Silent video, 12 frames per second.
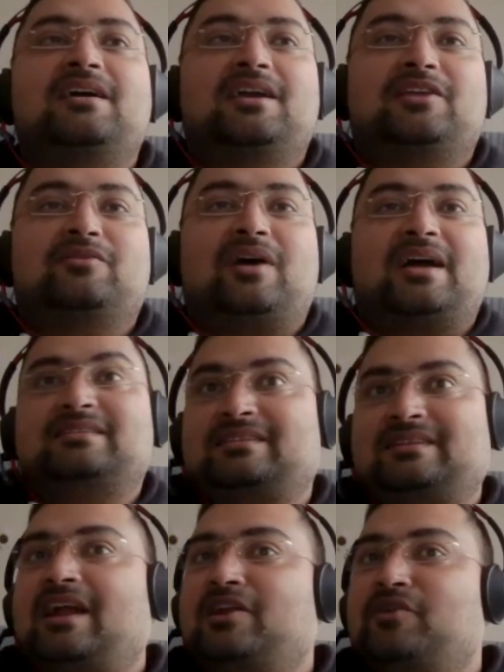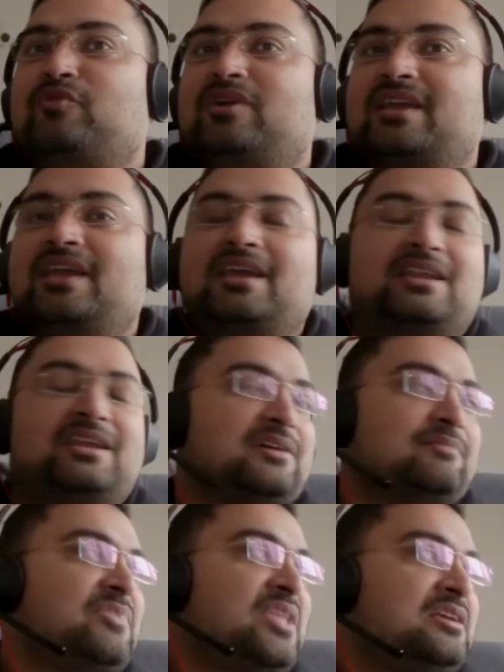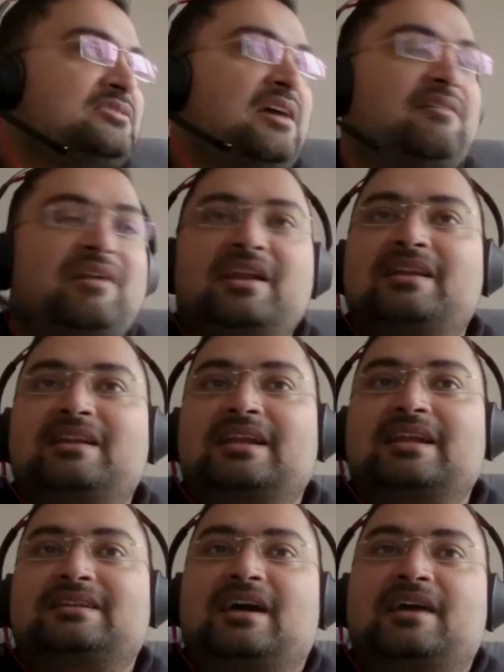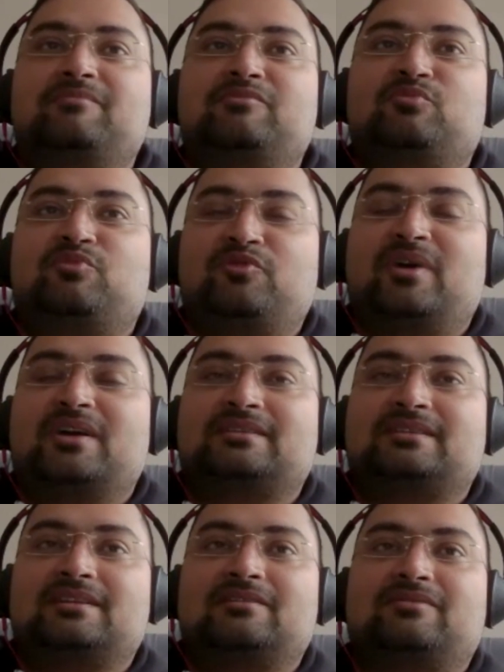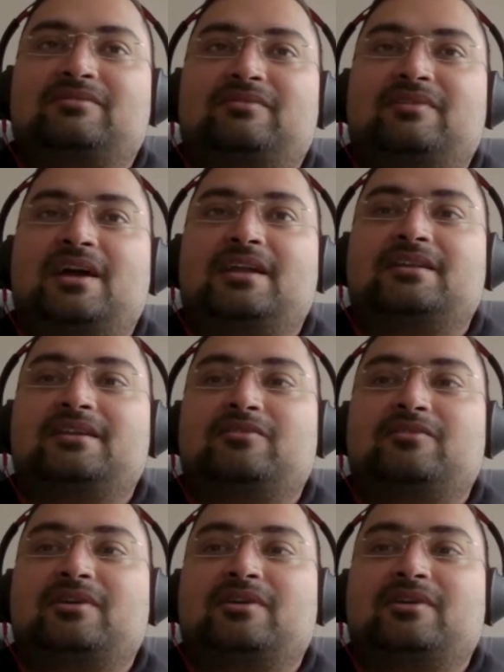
I had just started working in here. So I really needed that time to prove myself and